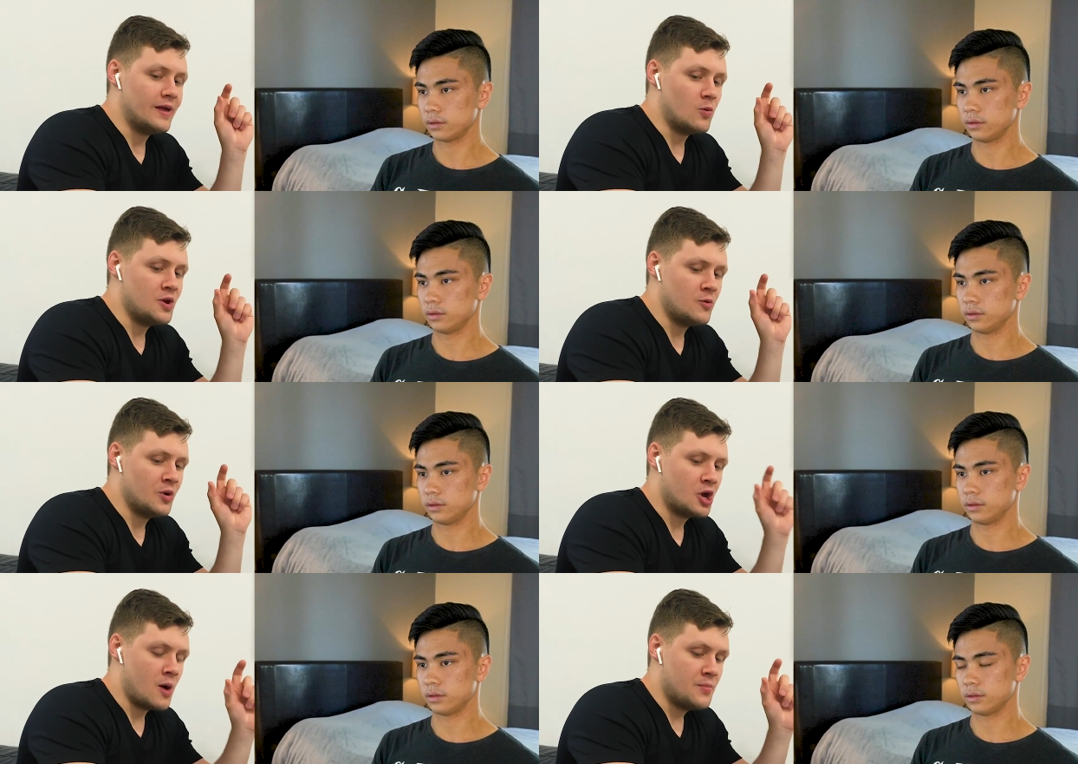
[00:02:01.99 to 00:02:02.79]
Speaker 1: Like when,
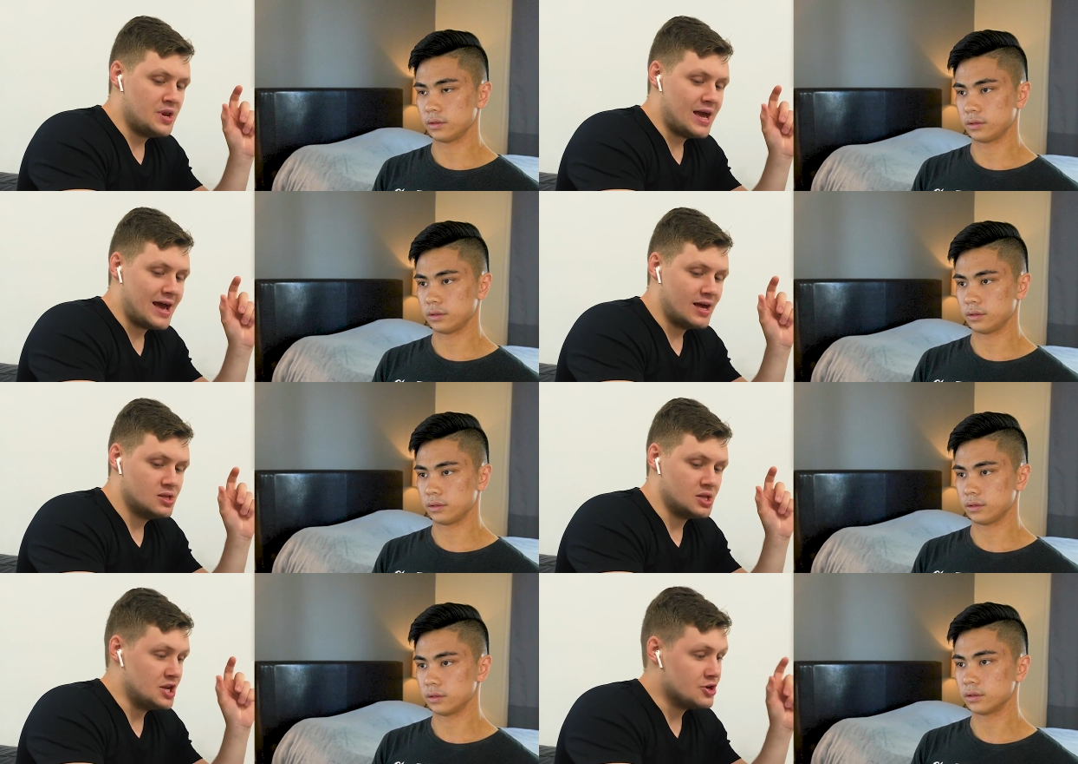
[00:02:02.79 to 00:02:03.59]
when a company
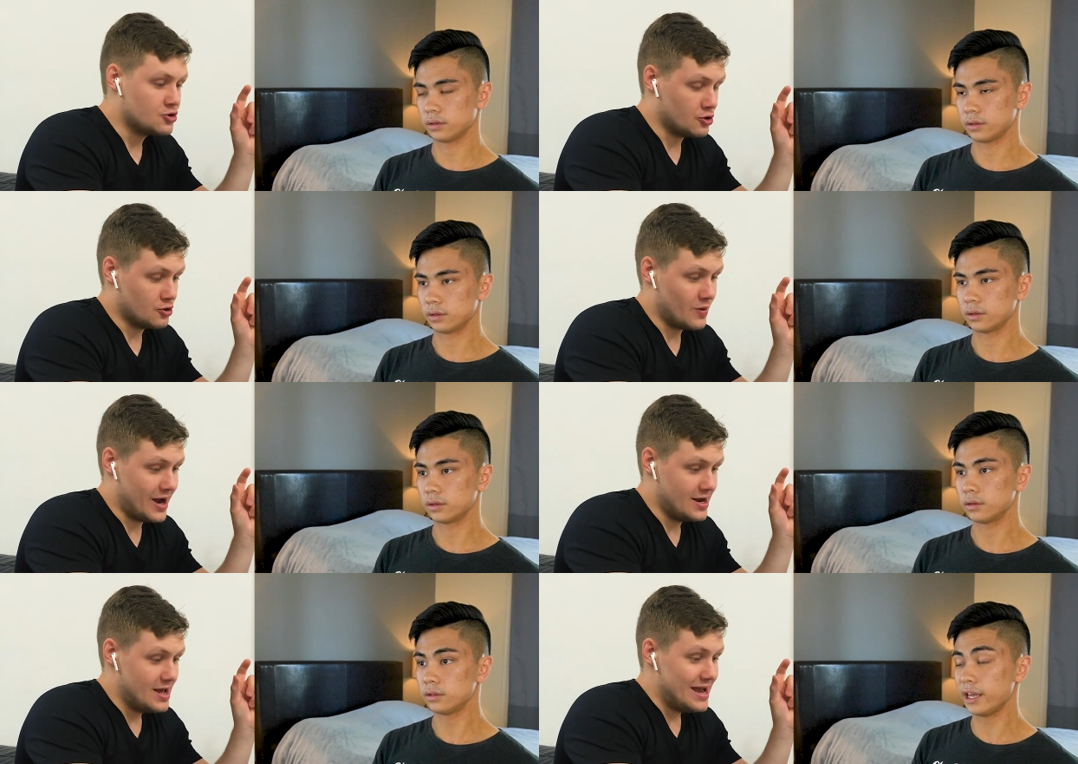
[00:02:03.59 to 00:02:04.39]
has an intern,
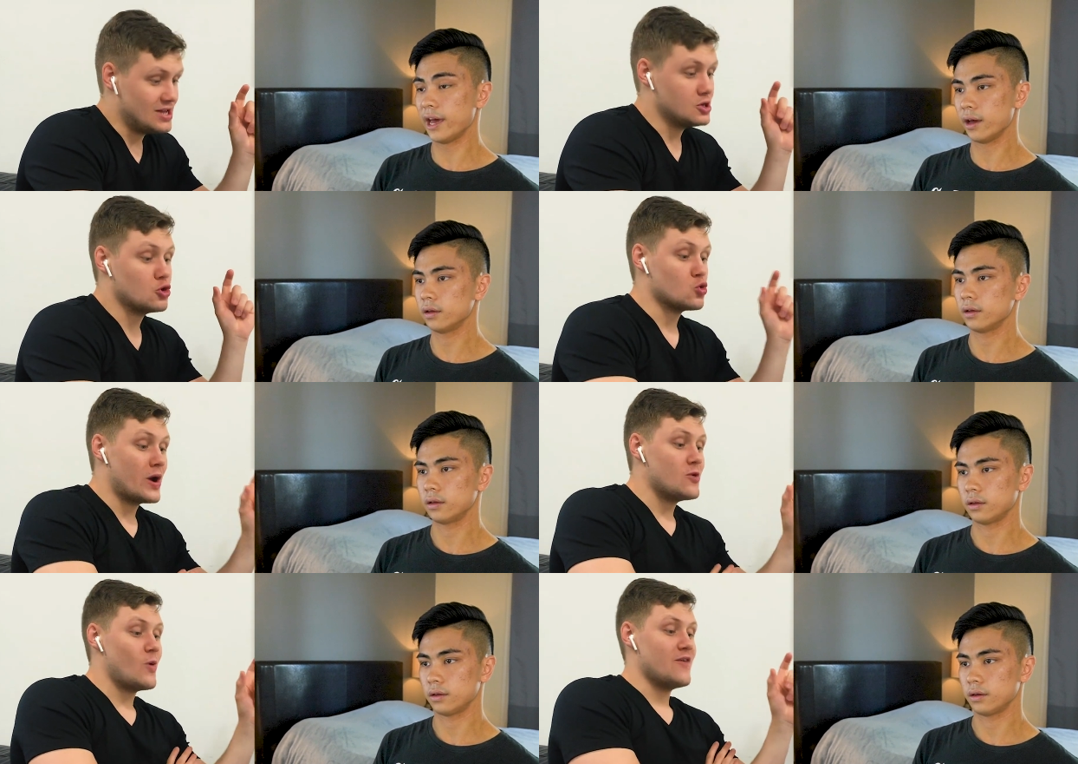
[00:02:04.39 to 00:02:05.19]
right? Yeah. It's a
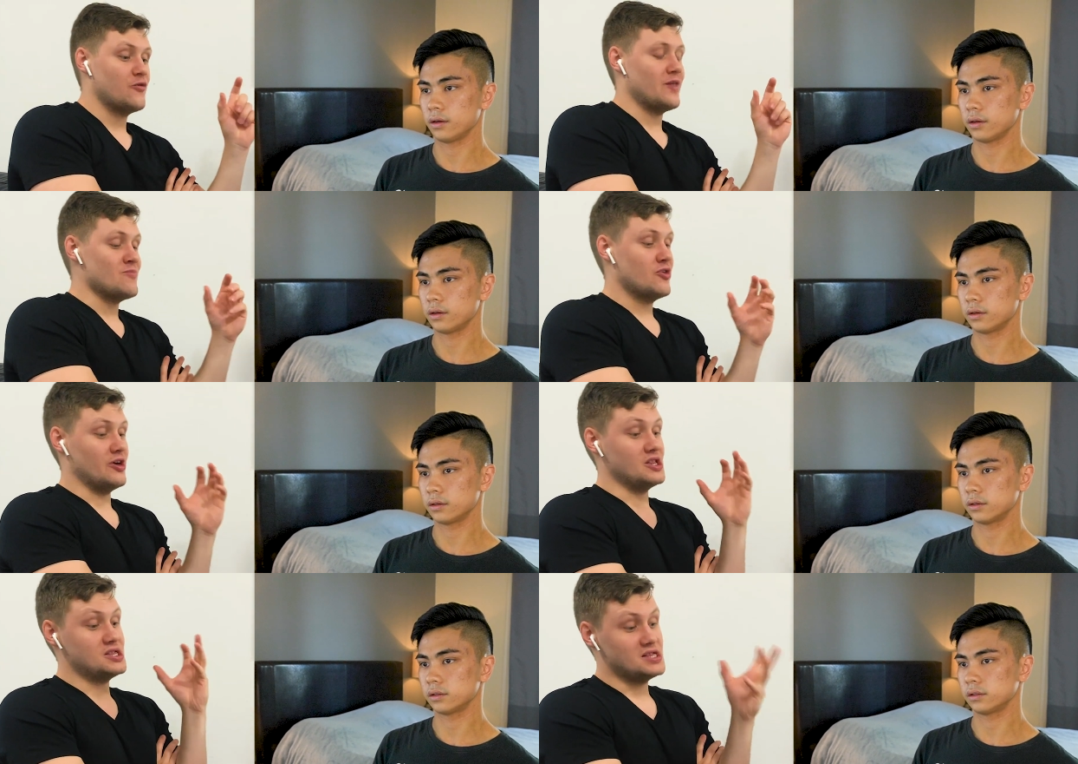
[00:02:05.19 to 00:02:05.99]
great way for them
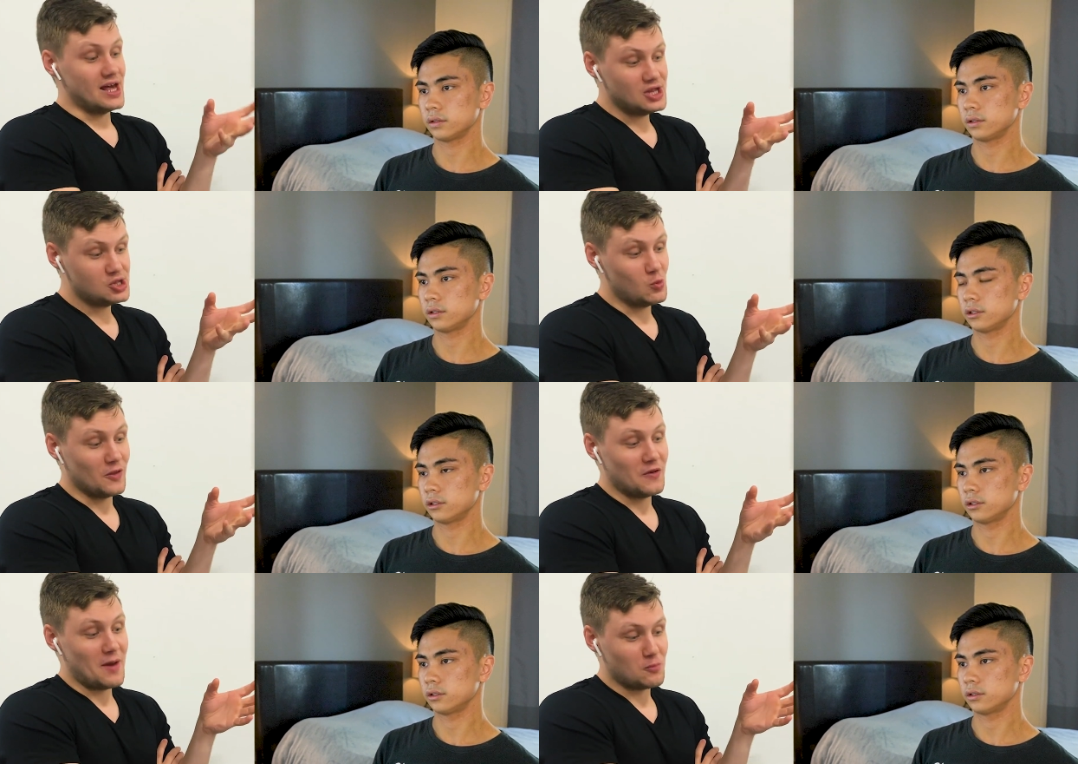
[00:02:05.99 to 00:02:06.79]
to assess
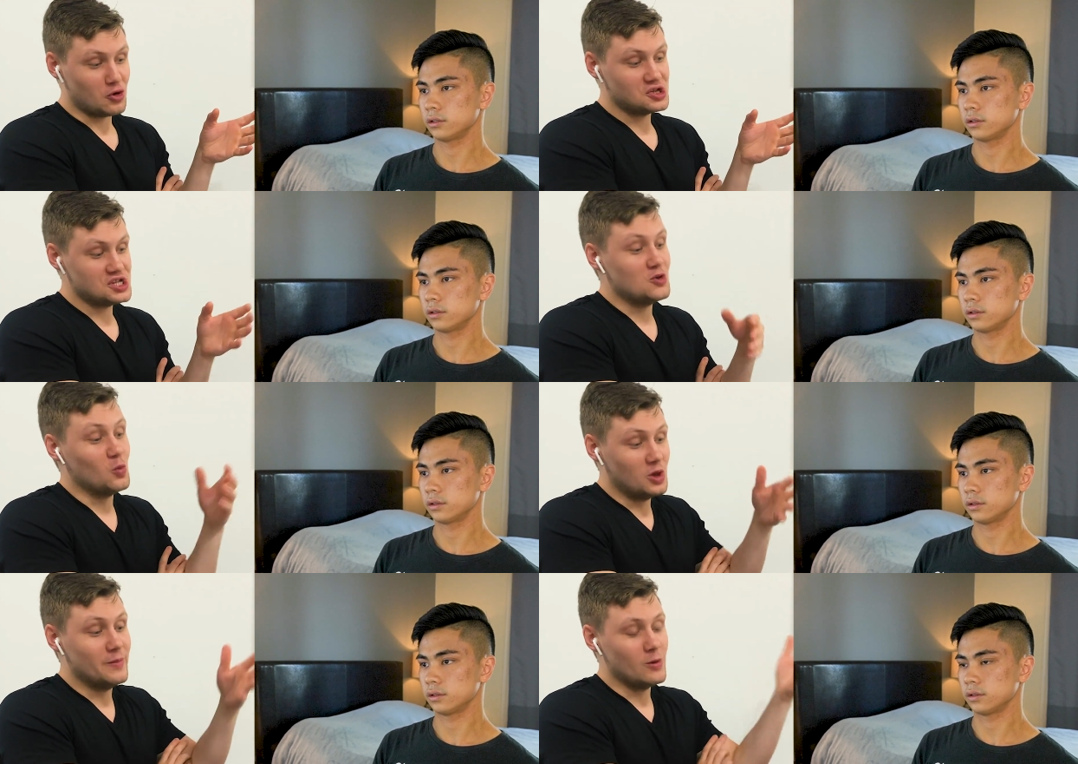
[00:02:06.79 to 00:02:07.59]
whether that person
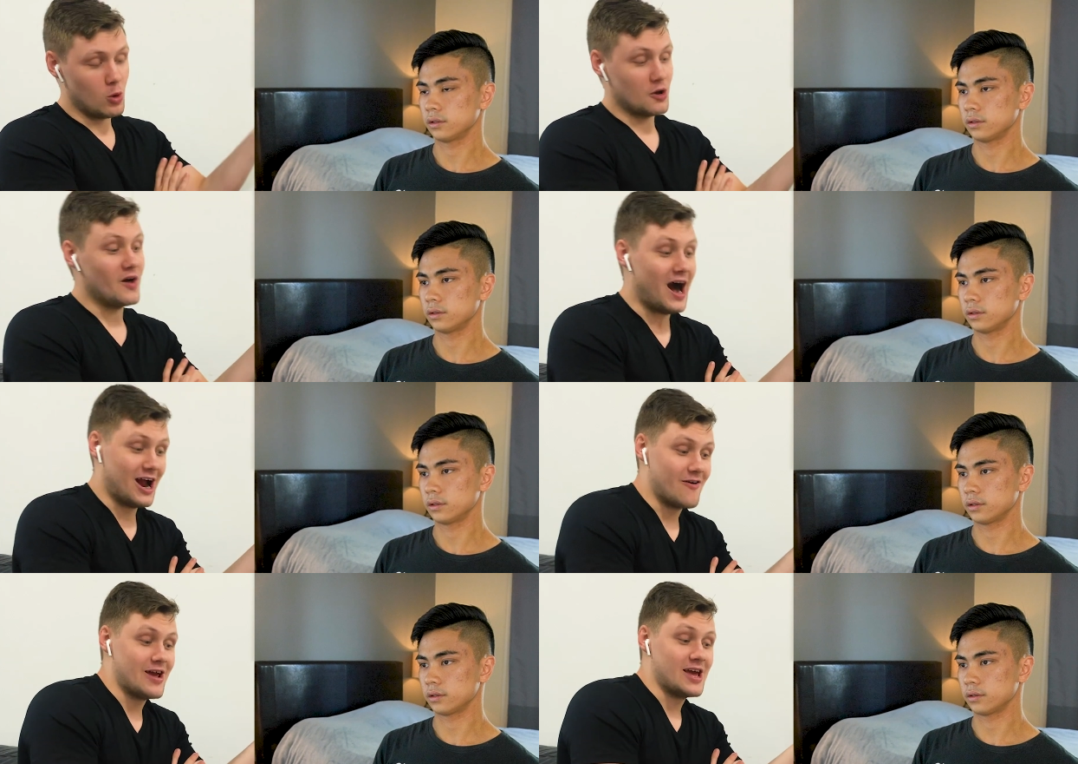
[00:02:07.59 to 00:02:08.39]
will be worth
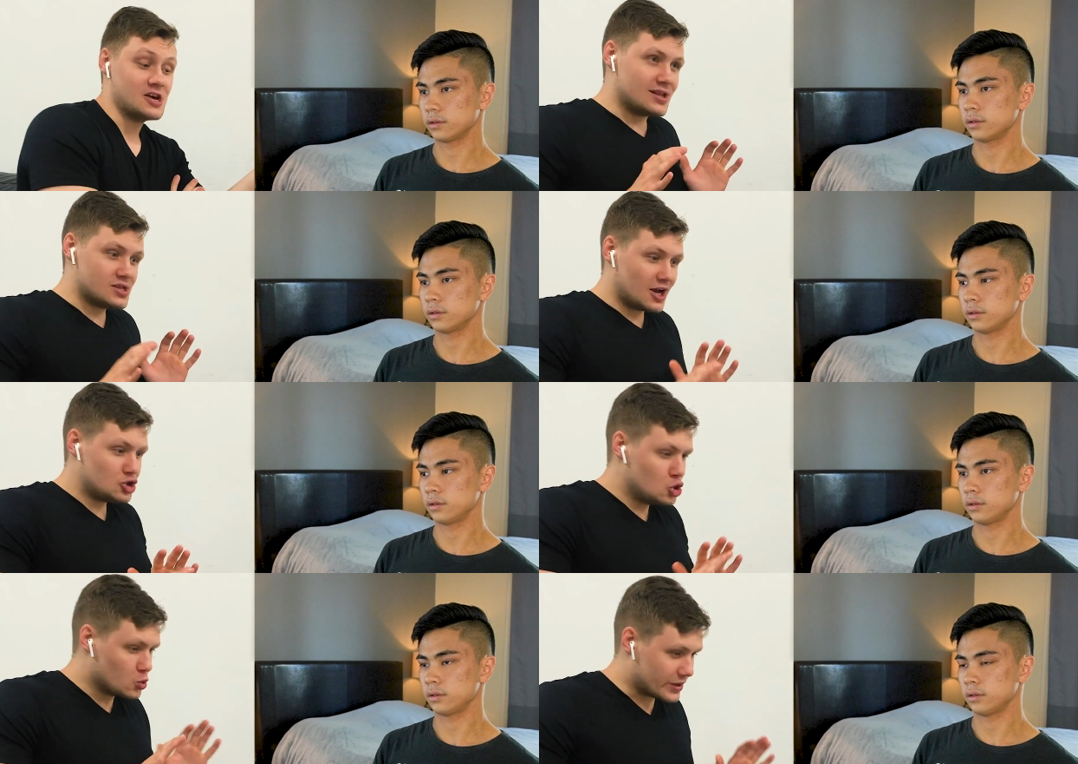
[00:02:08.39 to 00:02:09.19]
hiring. It's not
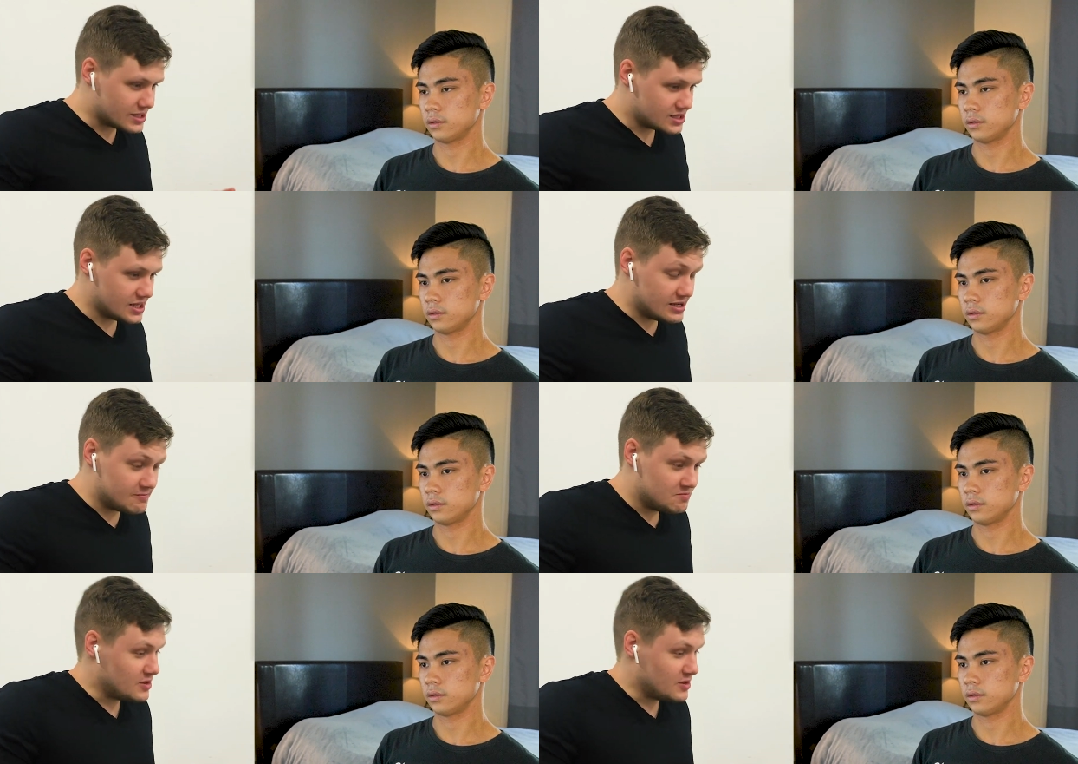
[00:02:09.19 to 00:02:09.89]
too risky.